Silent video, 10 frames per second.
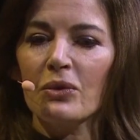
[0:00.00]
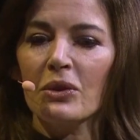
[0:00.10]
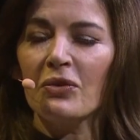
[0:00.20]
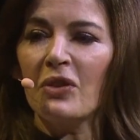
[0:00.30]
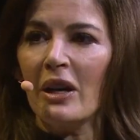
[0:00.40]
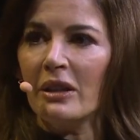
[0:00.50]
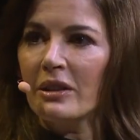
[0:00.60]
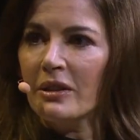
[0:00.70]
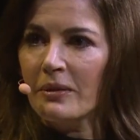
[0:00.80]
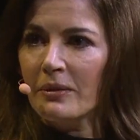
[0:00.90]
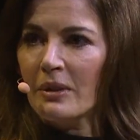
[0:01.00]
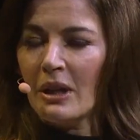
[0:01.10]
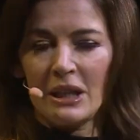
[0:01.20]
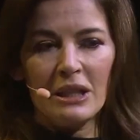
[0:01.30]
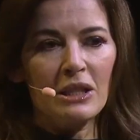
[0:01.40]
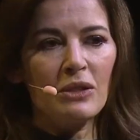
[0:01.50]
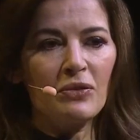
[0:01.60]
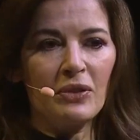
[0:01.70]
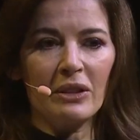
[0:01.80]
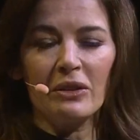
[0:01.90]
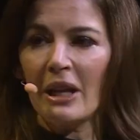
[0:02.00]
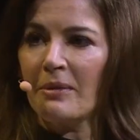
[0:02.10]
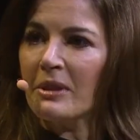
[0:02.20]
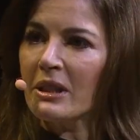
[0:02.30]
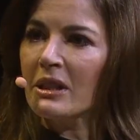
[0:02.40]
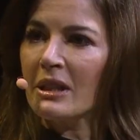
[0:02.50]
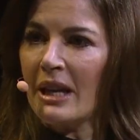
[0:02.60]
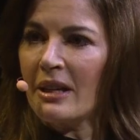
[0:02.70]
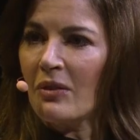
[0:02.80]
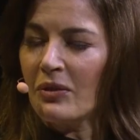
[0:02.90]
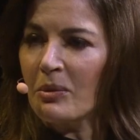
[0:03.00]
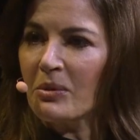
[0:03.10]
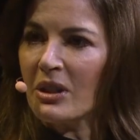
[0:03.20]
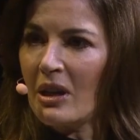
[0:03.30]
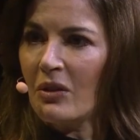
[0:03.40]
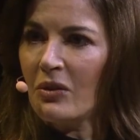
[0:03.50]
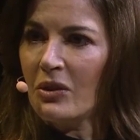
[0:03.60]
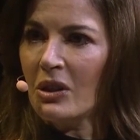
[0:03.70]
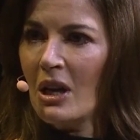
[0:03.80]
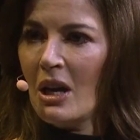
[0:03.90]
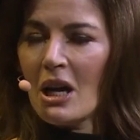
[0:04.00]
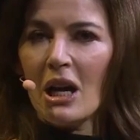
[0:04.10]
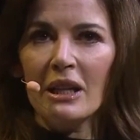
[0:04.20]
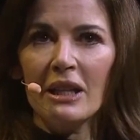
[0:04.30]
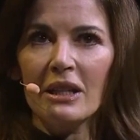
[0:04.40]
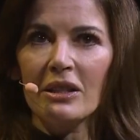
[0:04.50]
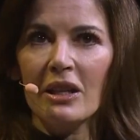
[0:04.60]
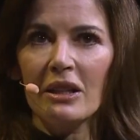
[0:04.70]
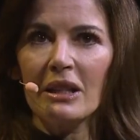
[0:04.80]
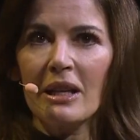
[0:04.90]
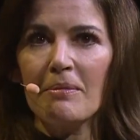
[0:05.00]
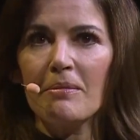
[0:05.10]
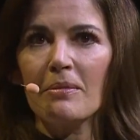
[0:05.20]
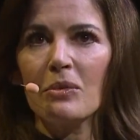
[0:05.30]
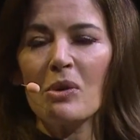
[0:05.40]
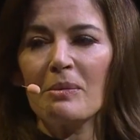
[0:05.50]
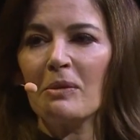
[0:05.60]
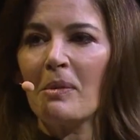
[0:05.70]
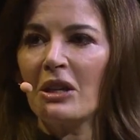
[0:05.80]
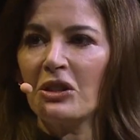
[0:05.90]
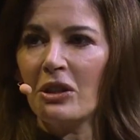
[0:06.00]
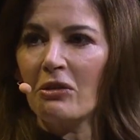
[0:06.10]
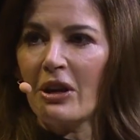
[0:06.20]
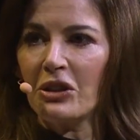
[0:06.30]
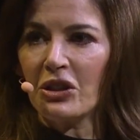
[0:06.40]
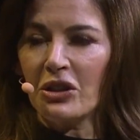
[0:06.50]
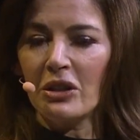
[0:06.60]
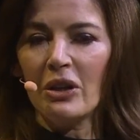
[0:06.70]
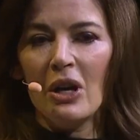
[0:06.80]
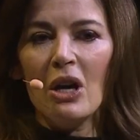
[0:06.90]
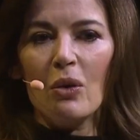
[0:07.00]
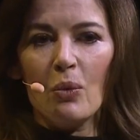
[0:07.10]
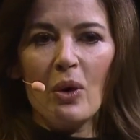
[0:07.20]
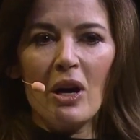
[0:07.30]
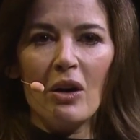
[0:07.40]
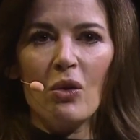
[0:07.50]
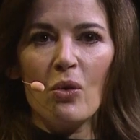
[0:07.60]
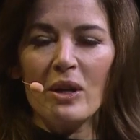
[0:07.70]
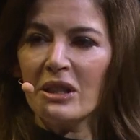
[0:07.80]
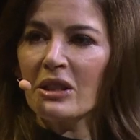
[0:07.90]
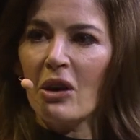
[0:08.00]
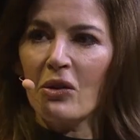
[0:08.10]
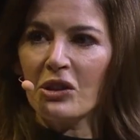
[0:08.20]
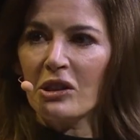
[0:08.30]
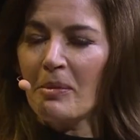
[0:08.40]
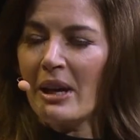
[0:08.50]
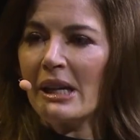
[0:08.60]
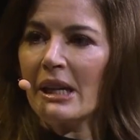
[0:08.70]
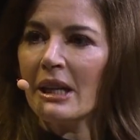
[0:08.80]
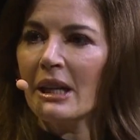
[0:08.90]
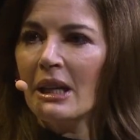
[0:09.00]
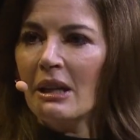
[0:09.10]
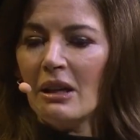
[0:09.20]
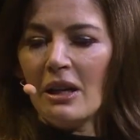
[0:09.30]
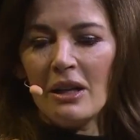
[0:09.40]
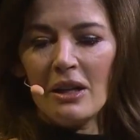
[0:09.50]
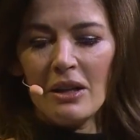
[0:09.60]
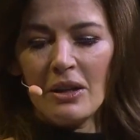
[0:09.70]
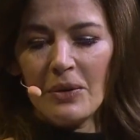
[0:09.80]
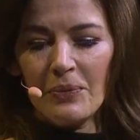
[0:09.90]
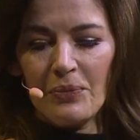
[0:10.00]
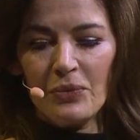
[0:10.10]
fight and to feel they must stand up for themselves. I think certainly women of my generation were always encouraged to make men